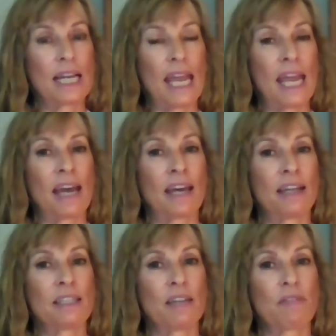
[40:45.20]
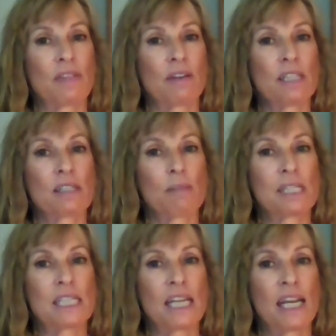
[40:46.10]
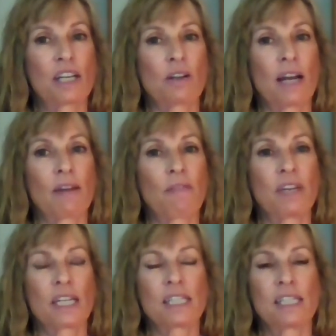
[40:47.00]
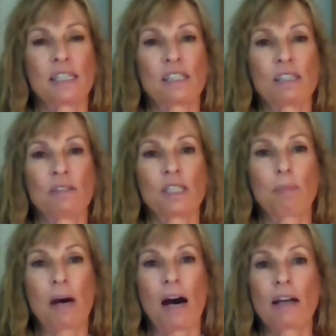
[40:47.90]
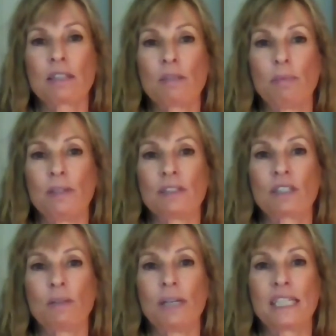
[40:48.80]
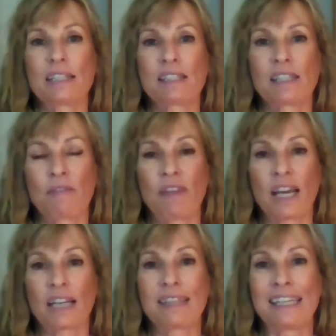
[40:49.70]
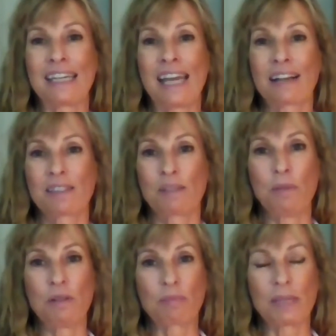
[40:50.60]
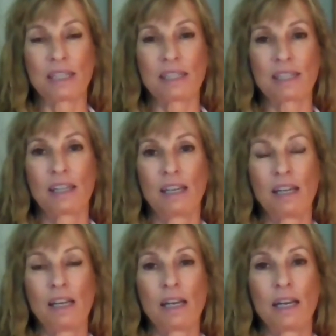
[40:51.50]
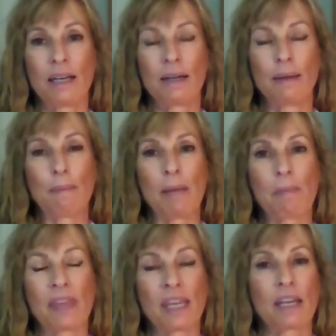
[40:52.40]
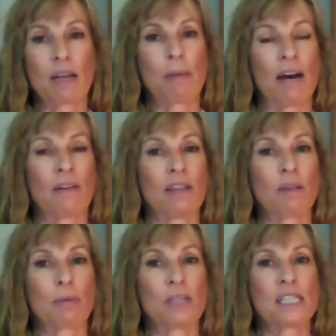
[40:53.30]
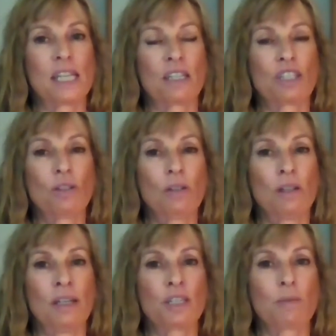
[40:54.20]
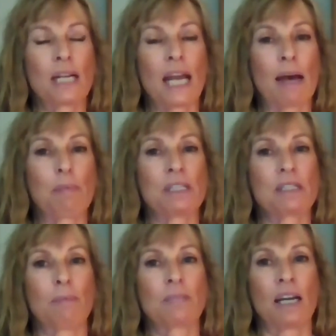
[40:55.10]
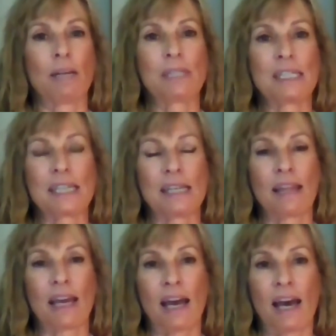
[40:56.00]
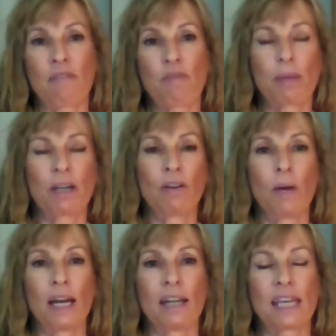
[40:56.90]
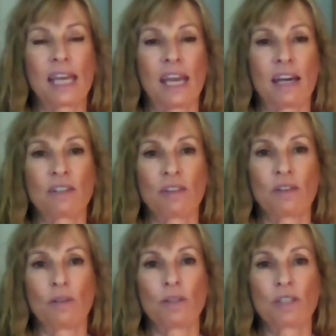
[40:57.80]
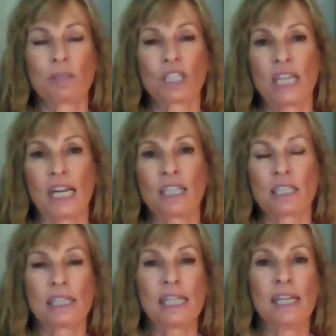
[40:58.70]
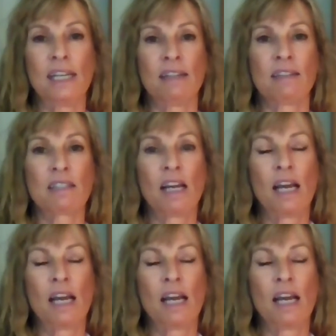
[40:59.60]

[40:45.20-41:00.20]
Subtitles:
And if there is a mistake, try to fix it as soon as possible so it doesn't affect the next movement. I'm thinking about in the pre-St. George, what happens sometimes is in the half pirouette in the canter, the horse will change leads.